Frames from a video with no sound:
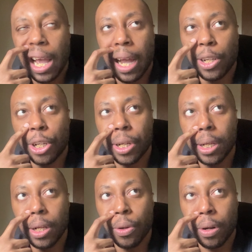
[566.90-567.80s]
I
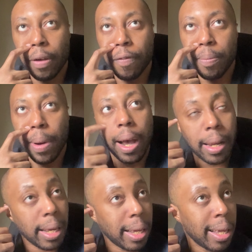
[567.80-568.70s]
cheat on
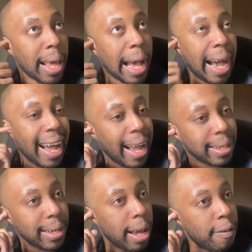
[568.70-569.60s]
everybody. I
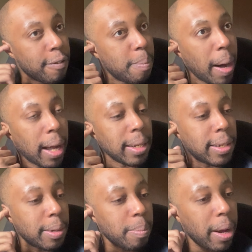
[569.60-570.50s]
ask everybody
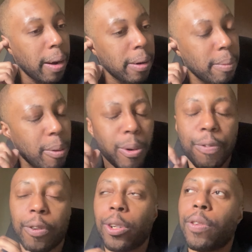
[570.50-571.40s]
to marry. Well,
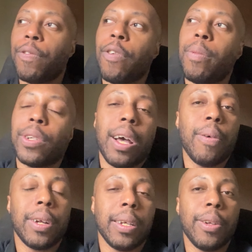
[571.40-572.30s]
first and foremost, how
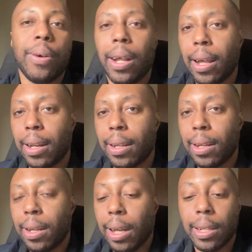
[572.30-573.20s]
would they know that?
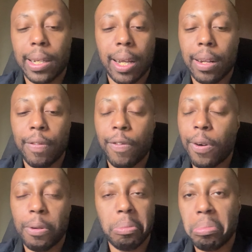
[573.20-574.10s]
And second of
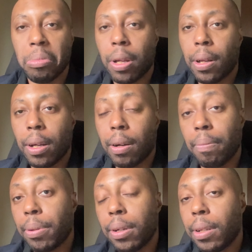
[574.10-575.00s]
all,
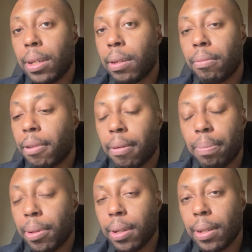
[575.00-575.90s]
completely
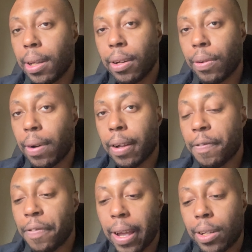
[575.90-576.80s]
completely incorrect.
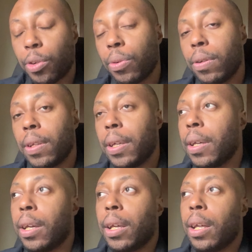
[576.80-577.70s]
Factually,
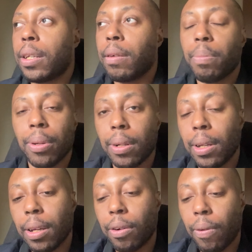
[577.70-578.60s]
it's completely
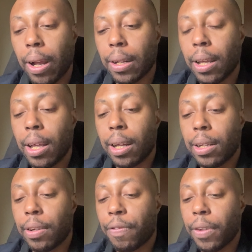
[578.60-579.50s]
incorrect.
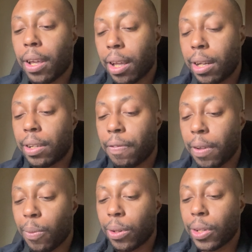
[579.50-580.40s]
Because if they because if they
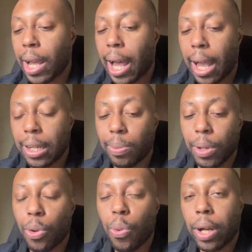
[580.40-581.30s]
were to ask me
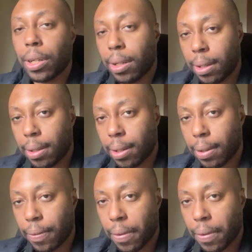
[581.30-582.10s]
questions